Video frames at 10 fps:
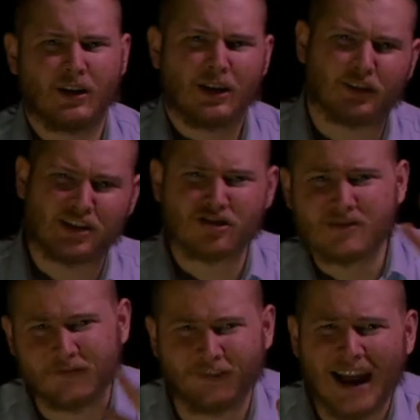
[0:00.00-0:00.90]

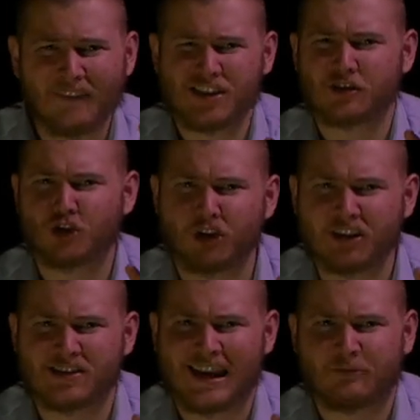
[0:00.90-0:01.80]
Galatians 5 is a good
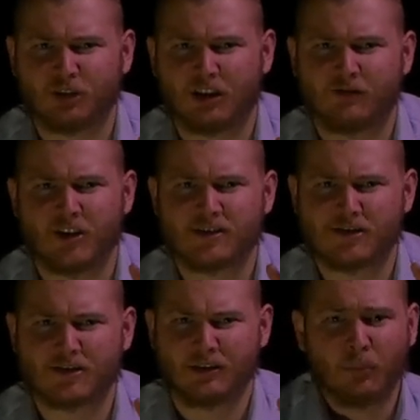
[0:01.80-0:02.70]
example of
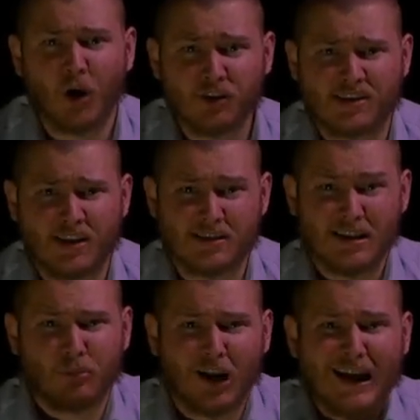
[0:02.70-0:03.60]
this. Paul says,
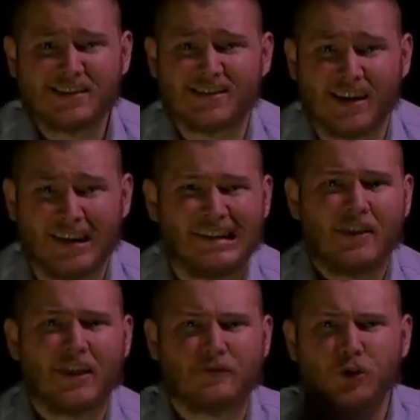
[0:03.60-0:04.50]
But I say
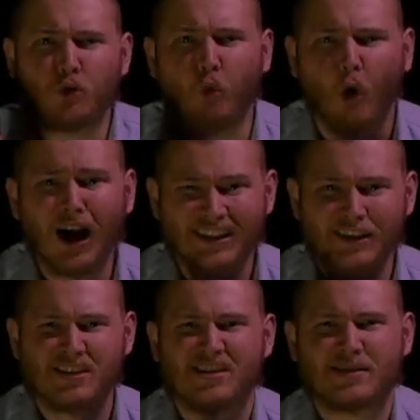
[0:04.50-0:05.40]
that if you walk
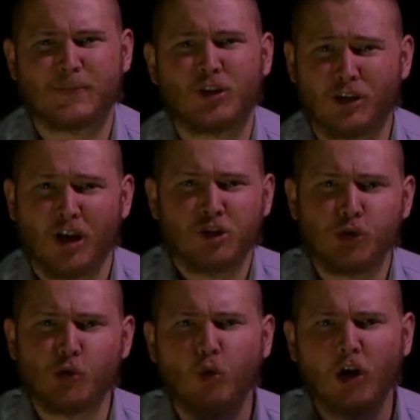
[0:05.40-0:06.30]
in the Spirit,
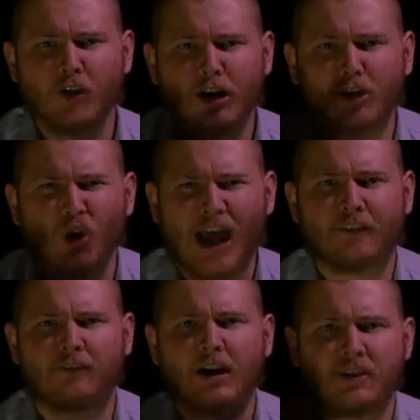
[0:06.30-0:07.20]
you will not
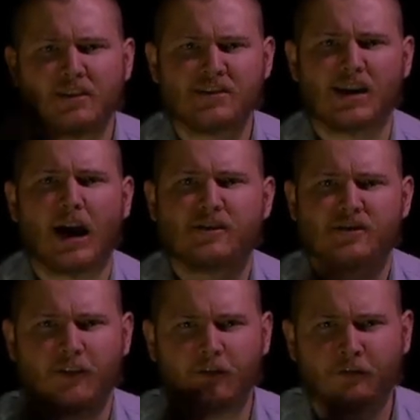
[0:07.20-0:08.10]
gratify the desires
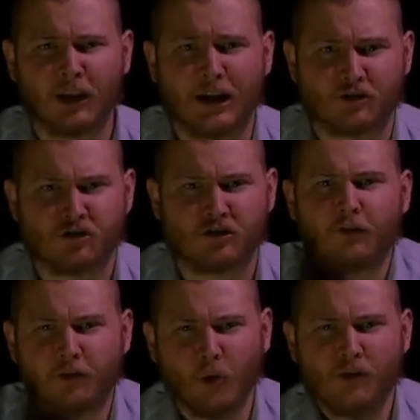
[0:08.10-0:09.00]
of the flesh.
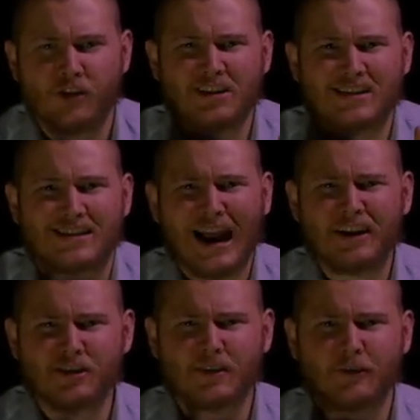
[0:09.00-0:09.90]
For the
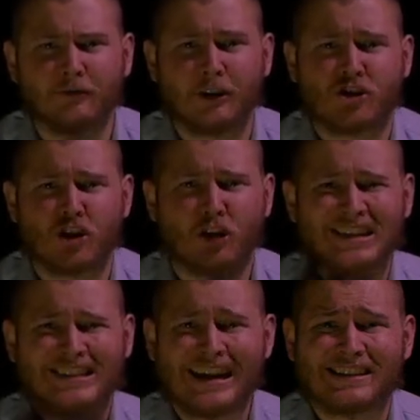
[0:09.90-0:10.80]
desires of the flesh are
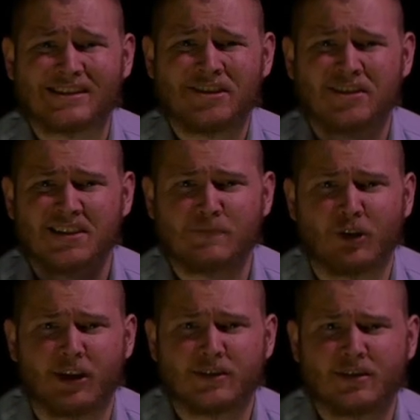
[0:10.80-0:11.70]
against the
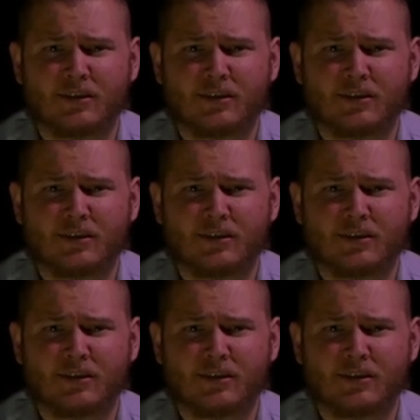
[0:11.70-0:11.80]
Spirit.